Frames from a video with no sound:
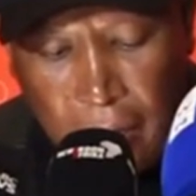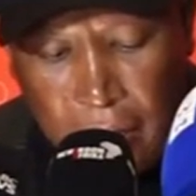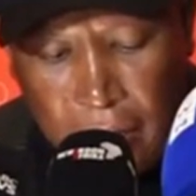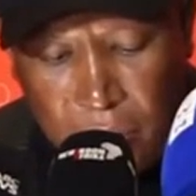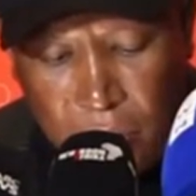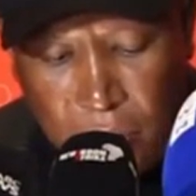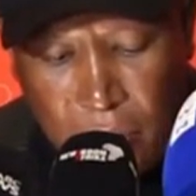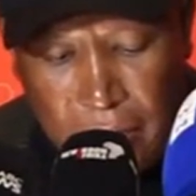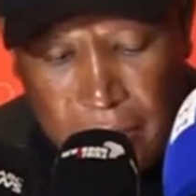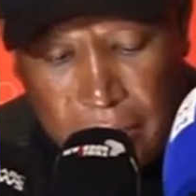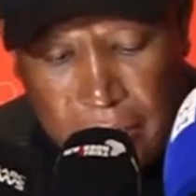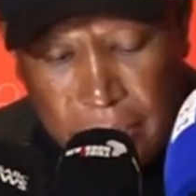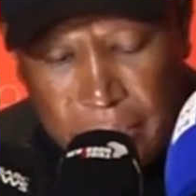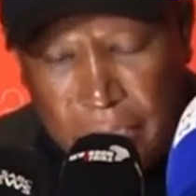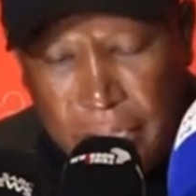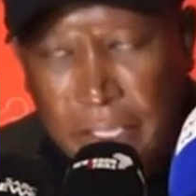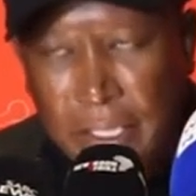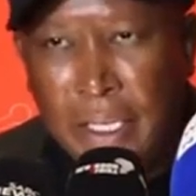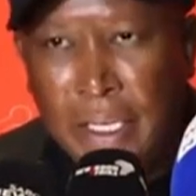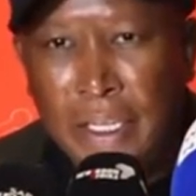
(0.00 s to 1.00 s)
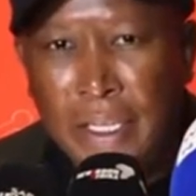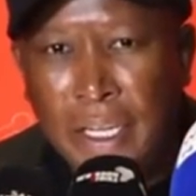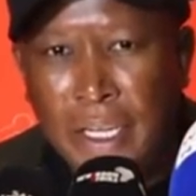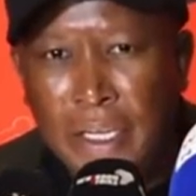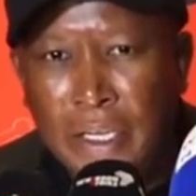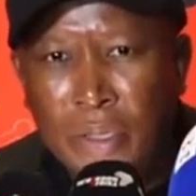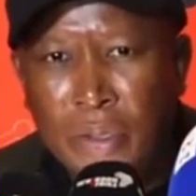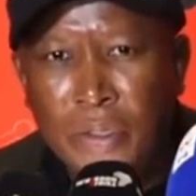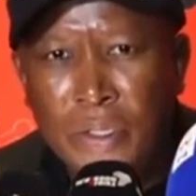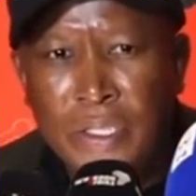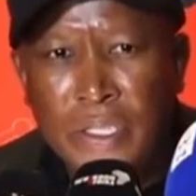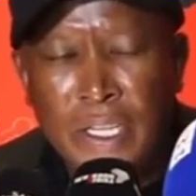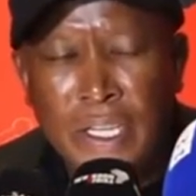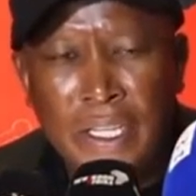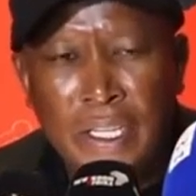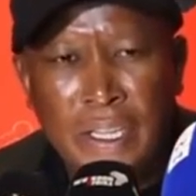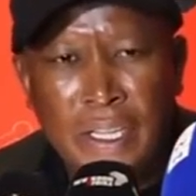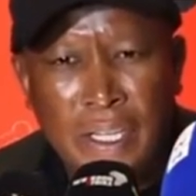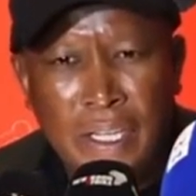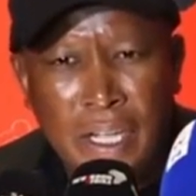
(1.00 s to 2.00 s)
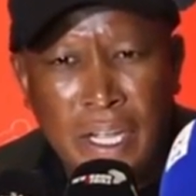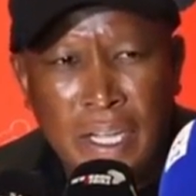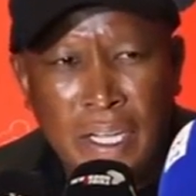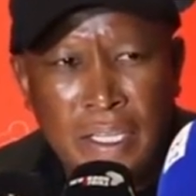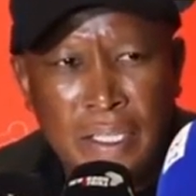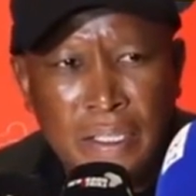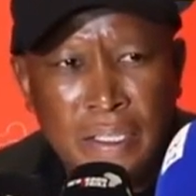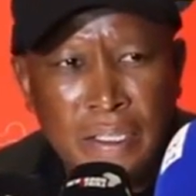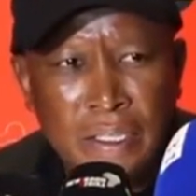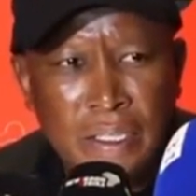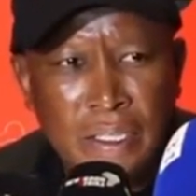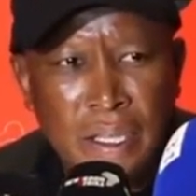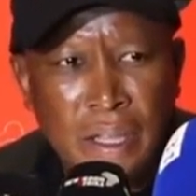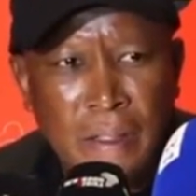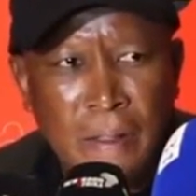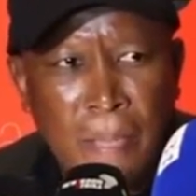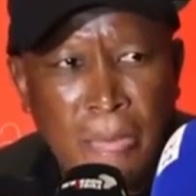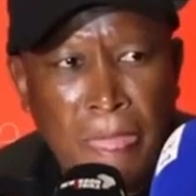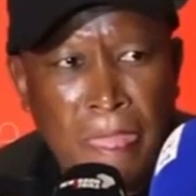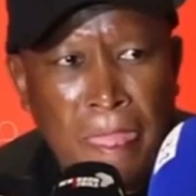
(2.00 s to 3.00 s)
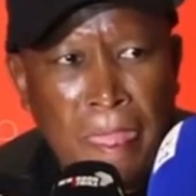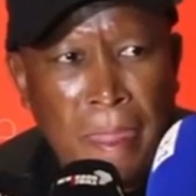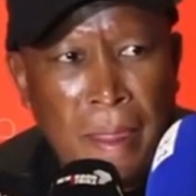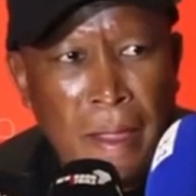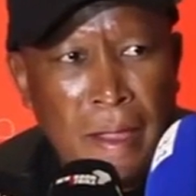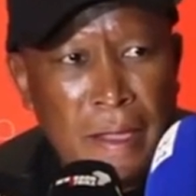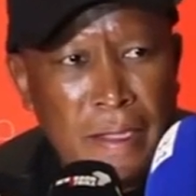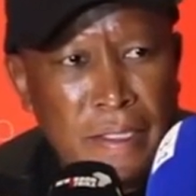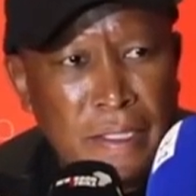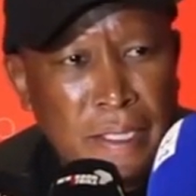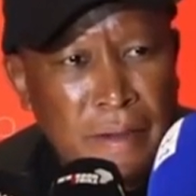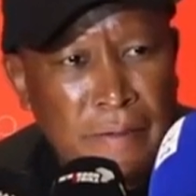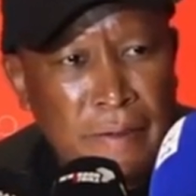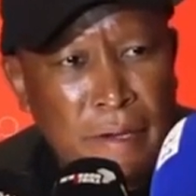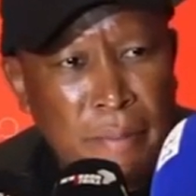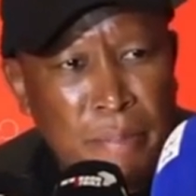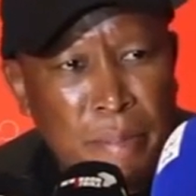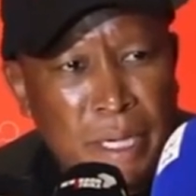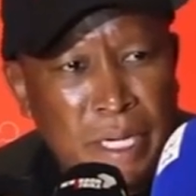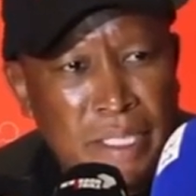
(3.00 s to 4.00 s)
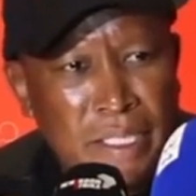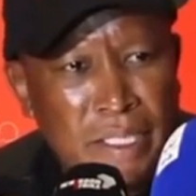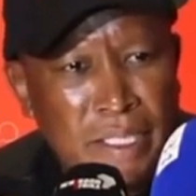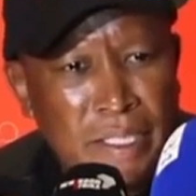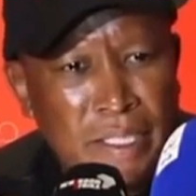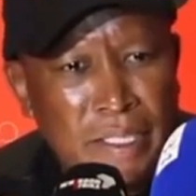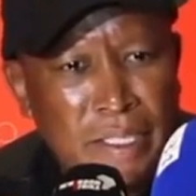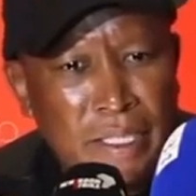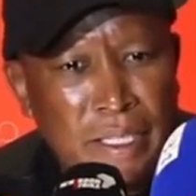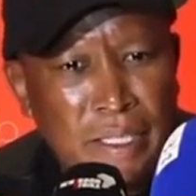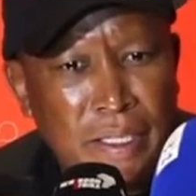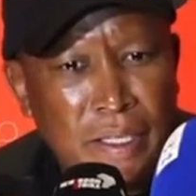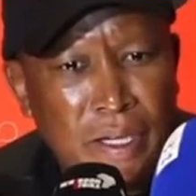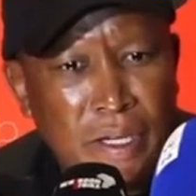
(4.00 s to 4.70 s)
a coalition, and then you say they are seven parties.